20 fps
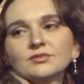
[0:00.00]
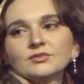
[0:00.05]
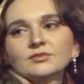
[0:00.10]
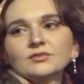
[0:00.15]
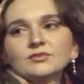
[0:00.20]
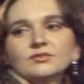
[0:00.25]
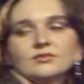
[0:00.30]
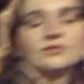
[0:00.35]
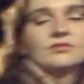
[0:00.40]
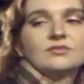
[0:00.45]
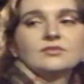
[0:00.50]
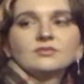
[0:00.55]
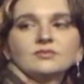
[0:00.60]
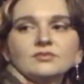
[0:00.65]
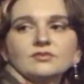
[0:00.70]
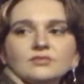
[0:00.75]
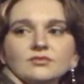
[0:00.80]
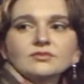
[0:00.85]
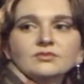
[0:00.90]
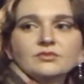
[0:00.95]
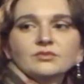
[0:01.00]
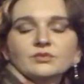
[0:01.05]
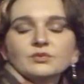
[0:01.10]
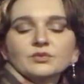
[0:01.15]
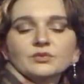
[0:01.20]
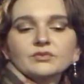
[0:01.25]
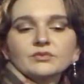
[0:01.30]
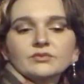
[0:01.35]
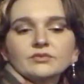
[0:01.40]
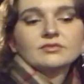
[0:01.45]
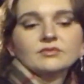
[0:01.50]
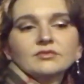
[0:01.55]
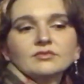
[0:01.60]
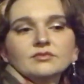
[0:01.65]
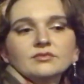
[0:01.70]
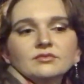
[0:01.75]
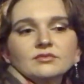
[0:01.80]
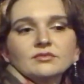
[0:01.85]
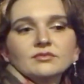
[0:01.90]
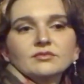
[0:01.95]

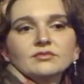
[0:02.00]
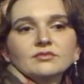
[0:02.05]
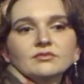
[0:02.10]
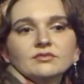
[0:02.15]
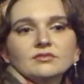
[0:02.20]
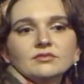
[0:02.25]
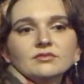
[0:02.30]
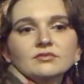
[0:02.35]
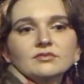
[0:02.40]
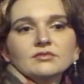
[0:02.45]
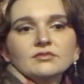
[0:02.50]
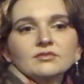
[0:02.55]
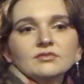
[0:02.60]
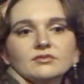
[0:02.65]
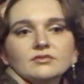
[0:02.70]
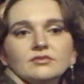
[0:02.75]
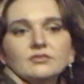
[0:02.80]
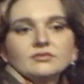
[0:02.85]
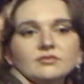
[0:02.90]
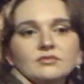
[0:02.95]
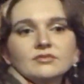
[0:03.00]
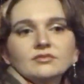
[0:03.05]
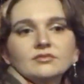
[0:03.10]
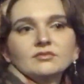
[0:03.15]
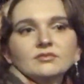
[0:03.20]
(not speaking)